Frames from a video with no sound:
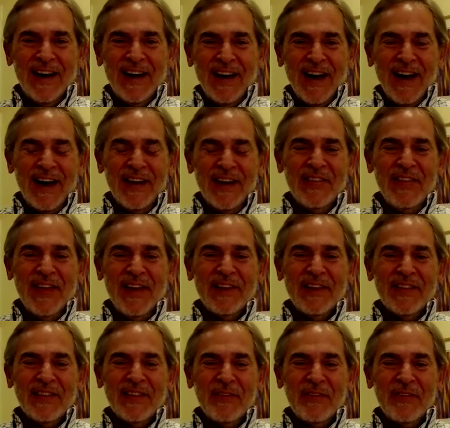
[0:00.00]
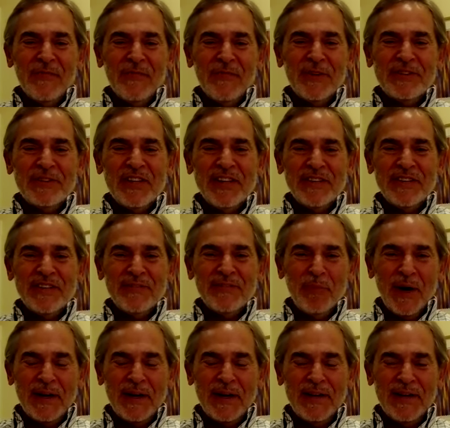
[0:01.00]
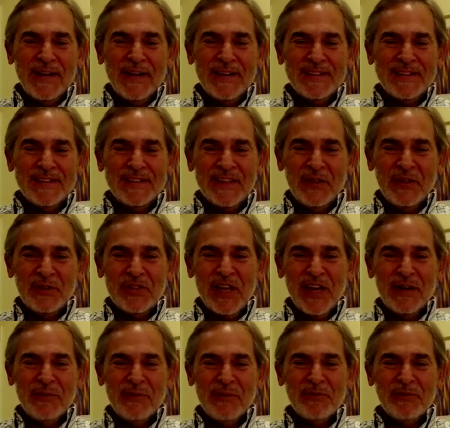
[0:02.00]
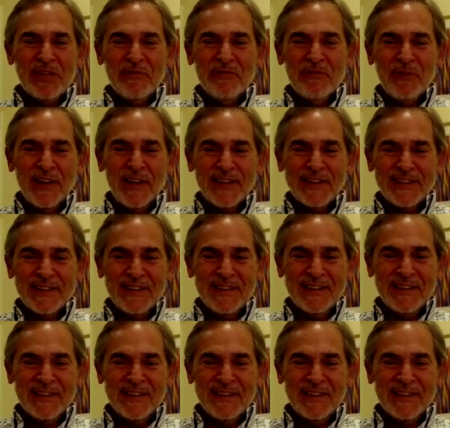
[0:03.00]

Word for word: I think the first thing Biden has to do is get himself elected.